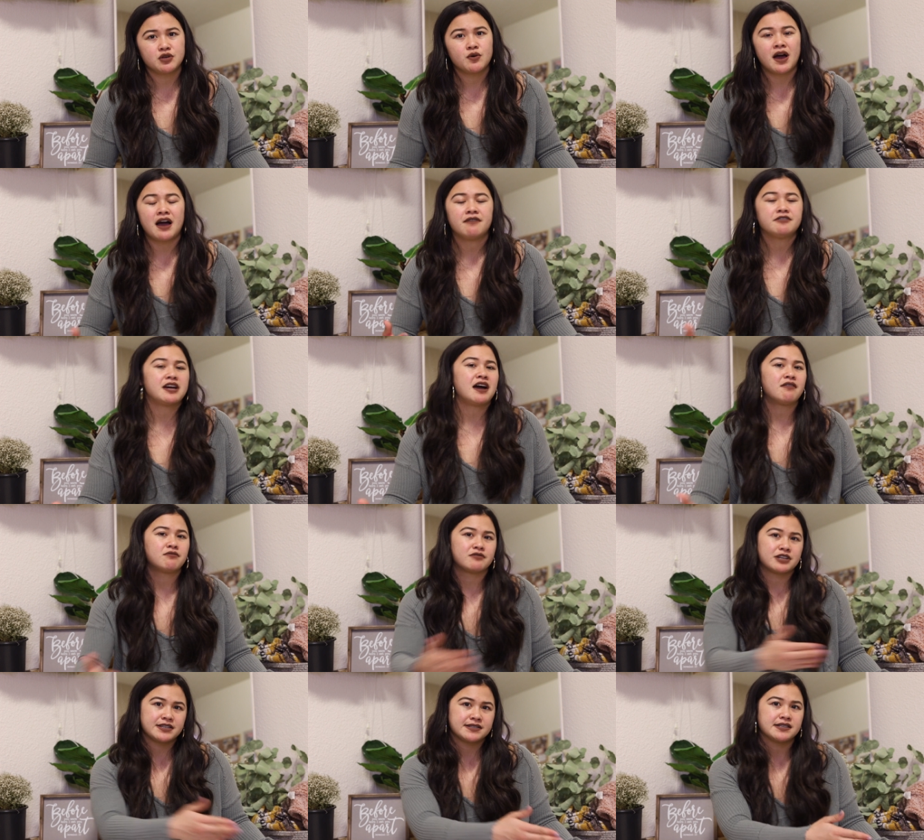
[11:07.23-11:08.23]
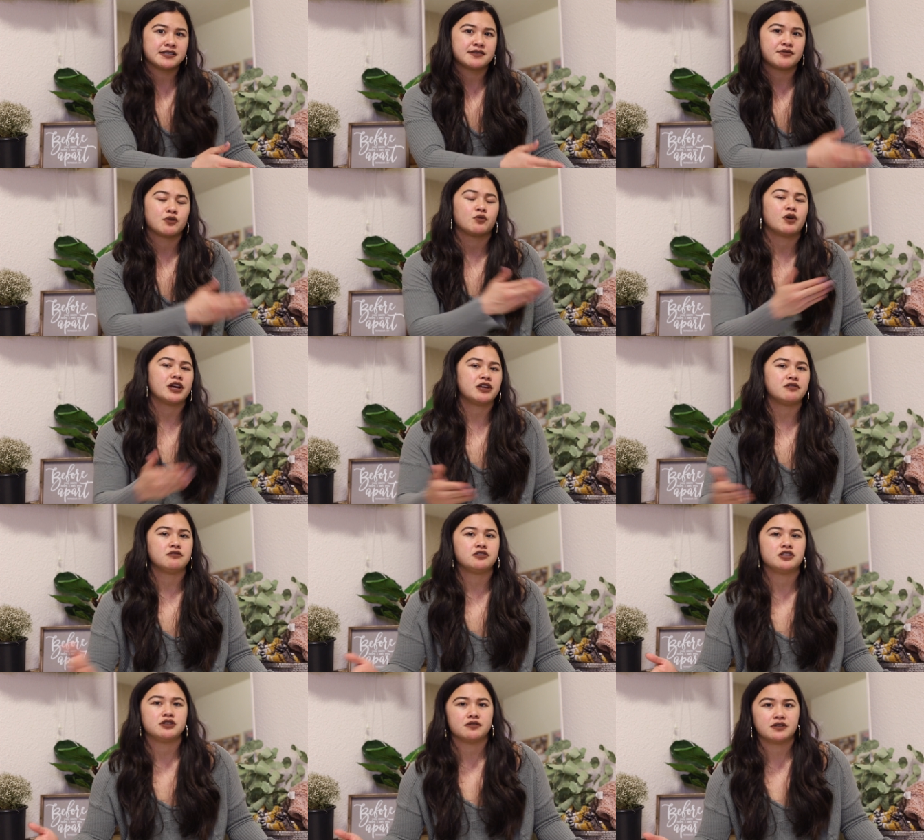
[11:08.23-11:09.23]
You have to have reasons for what you
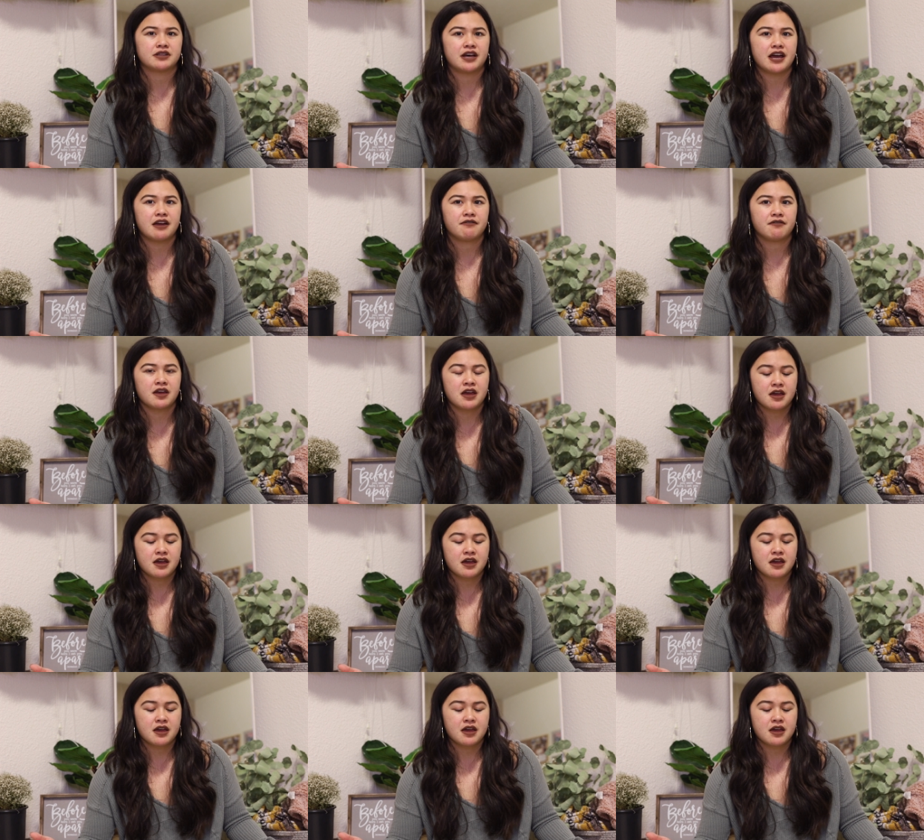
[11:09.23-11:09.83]
do in life.